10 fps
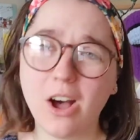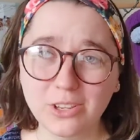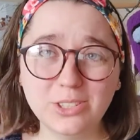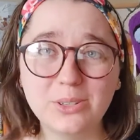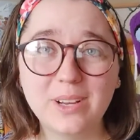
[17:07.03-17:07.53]

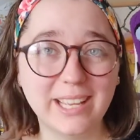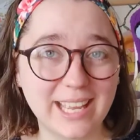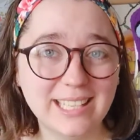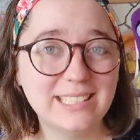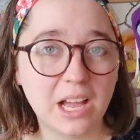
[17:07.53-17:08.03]
Also,
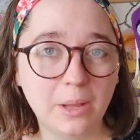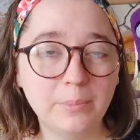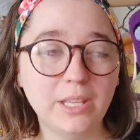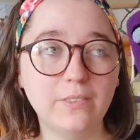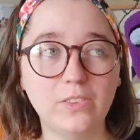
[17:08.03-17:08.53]
again,
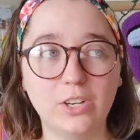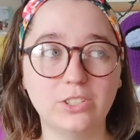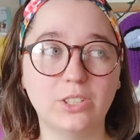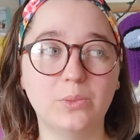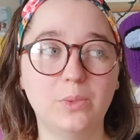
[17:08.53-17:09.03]
tell me if
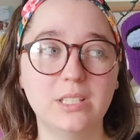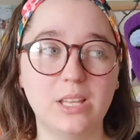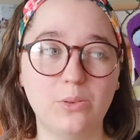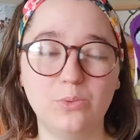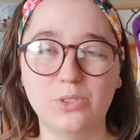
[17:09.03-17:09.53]
there are certain
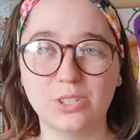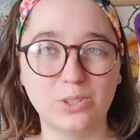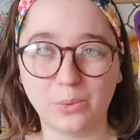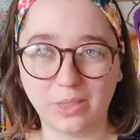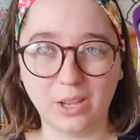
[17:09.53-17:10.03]
ones that you
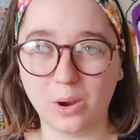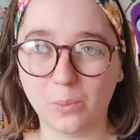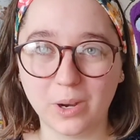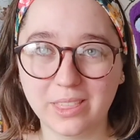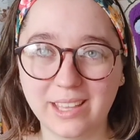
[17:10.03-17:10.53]
just don't think
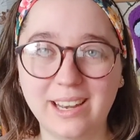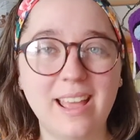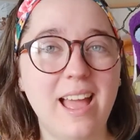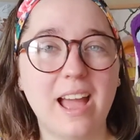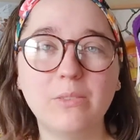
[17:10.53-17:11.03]
are worth it.